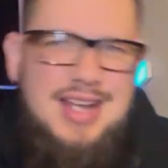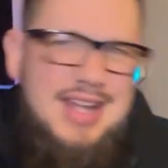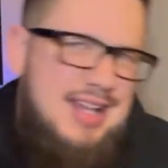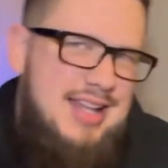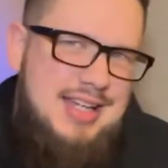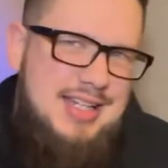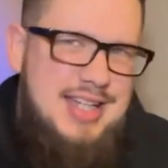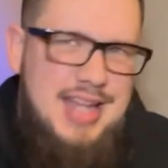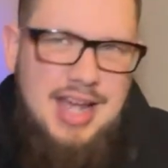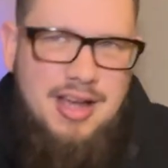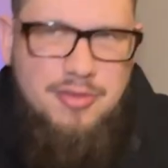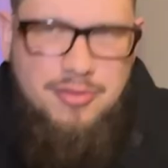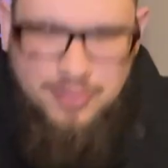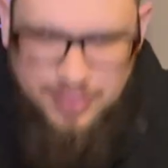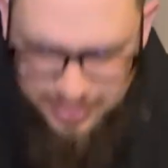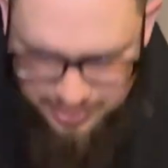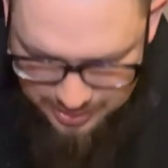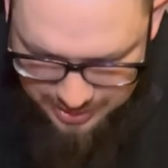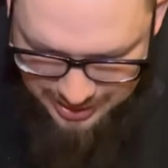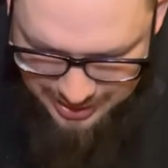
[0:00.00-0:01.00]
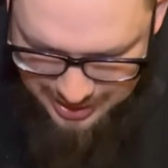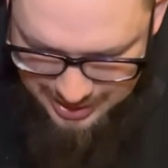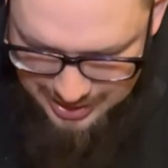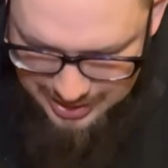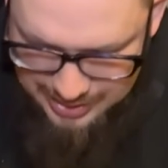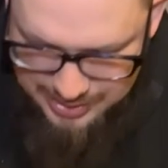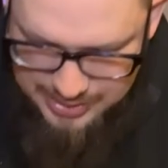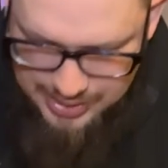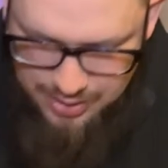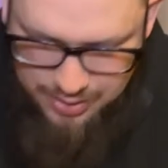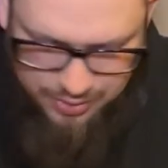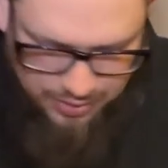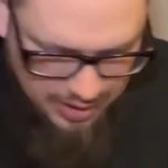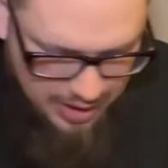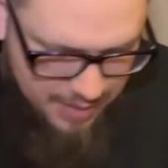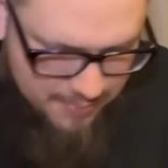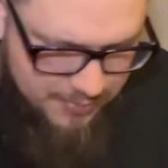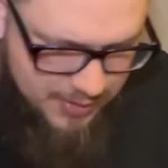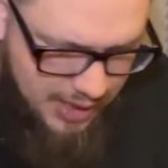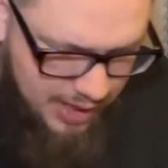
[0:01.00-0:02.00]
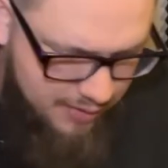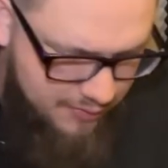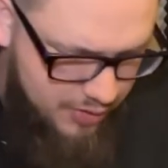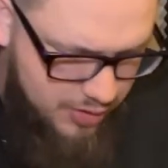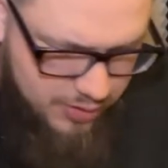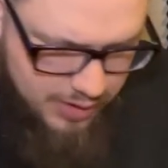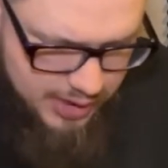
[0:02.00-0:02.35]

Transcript: I like to have fun. So I'm kind of a